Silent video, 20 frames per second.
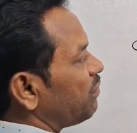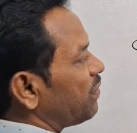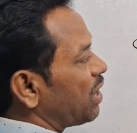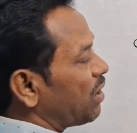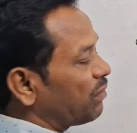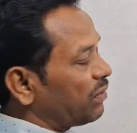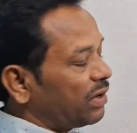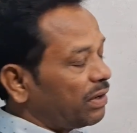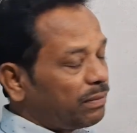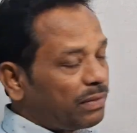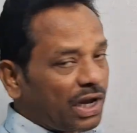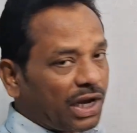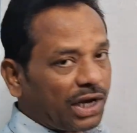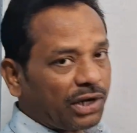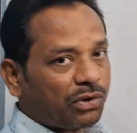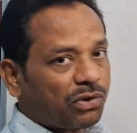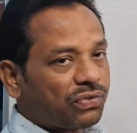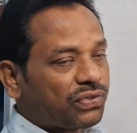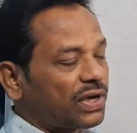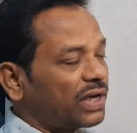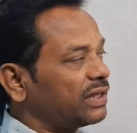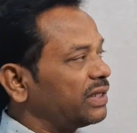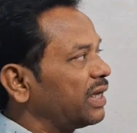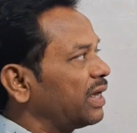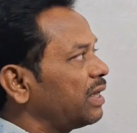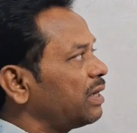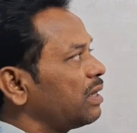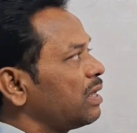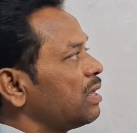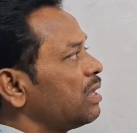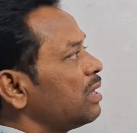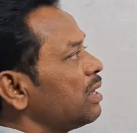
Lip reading: we have negative sign there.